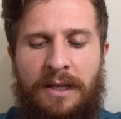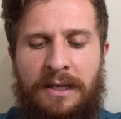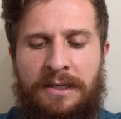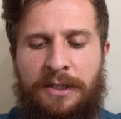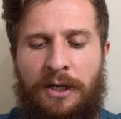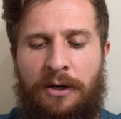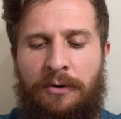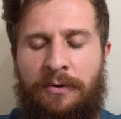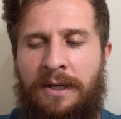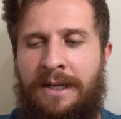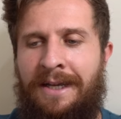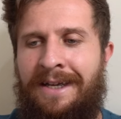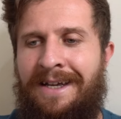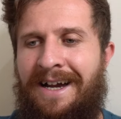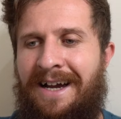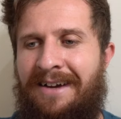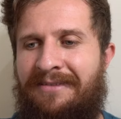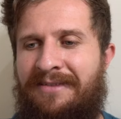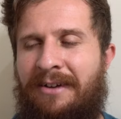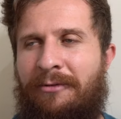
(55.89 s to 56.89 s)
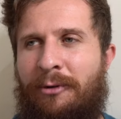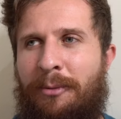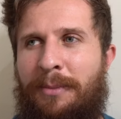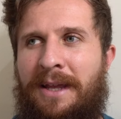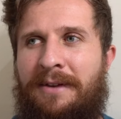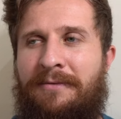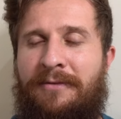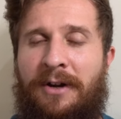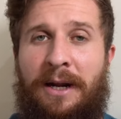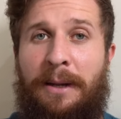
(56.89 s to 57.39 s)
So I've never
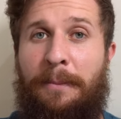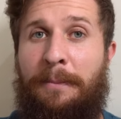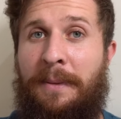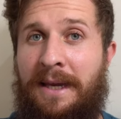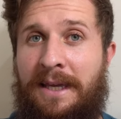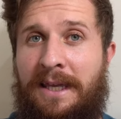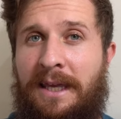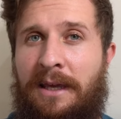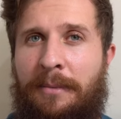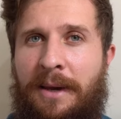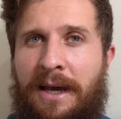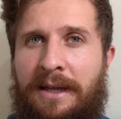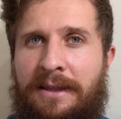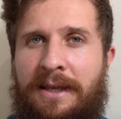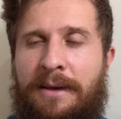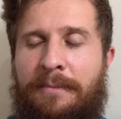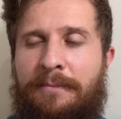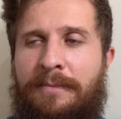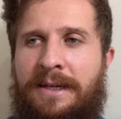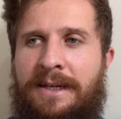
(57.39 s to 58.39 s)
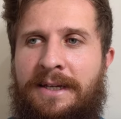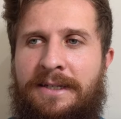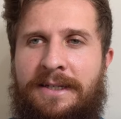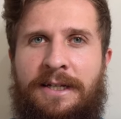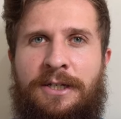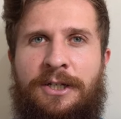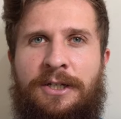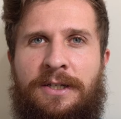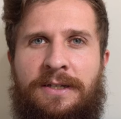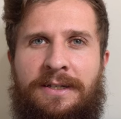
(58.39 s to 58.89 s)
been very picky about them because
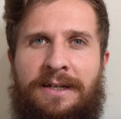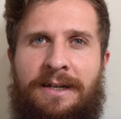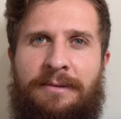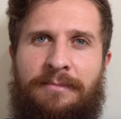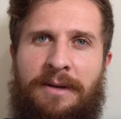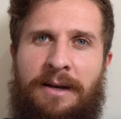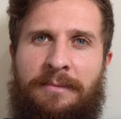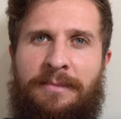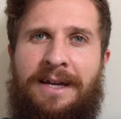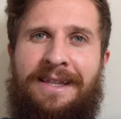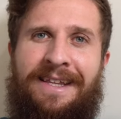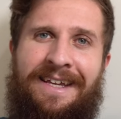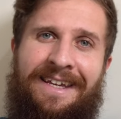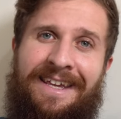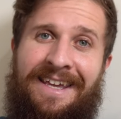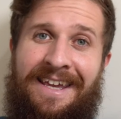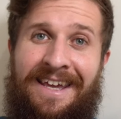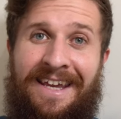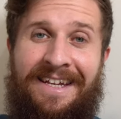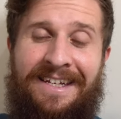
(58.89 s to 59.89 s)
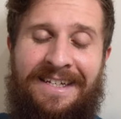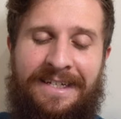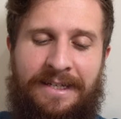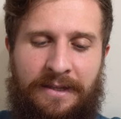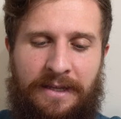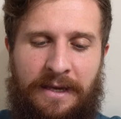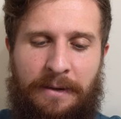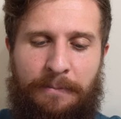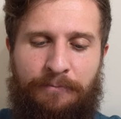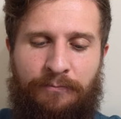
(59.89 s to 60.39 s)
I'm not into
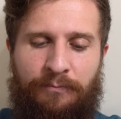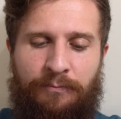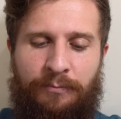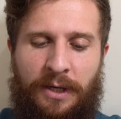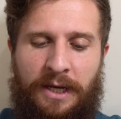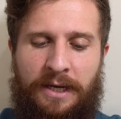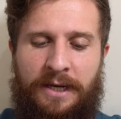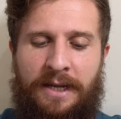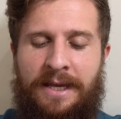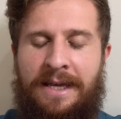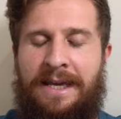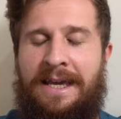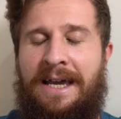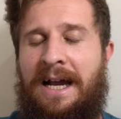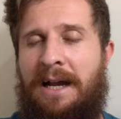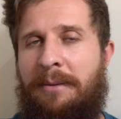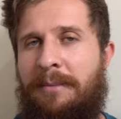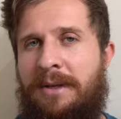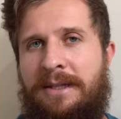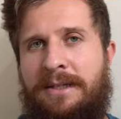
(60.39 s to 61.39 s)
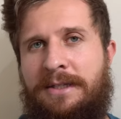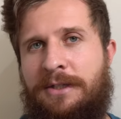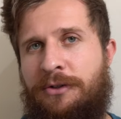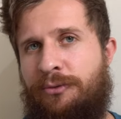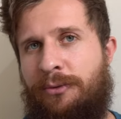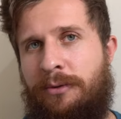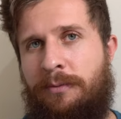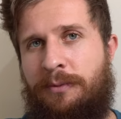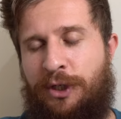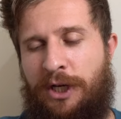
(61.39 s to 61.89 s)
them. But I'm in this
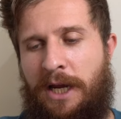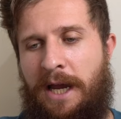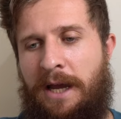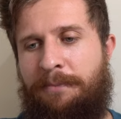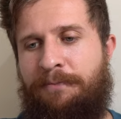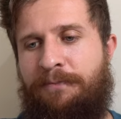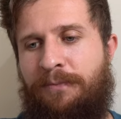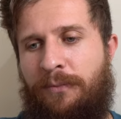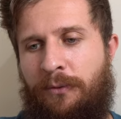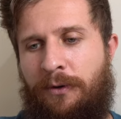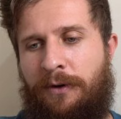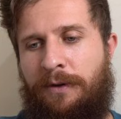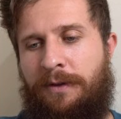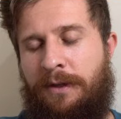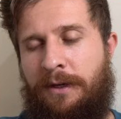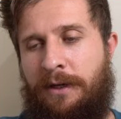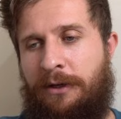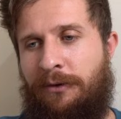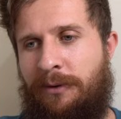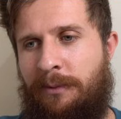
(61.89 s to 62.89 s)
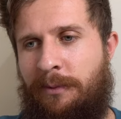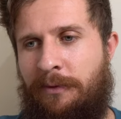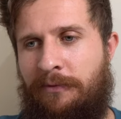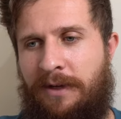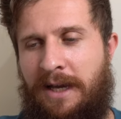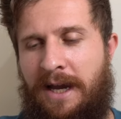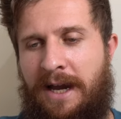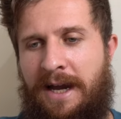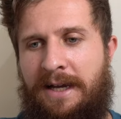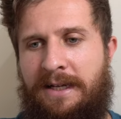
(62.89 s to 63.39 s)
group chat with a group of
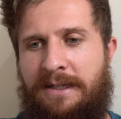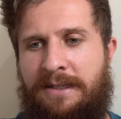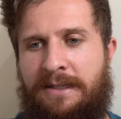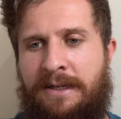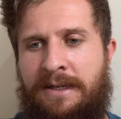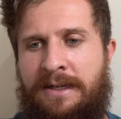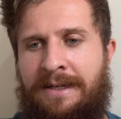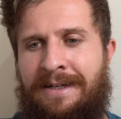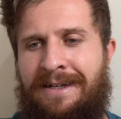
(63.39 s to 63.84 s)
guys.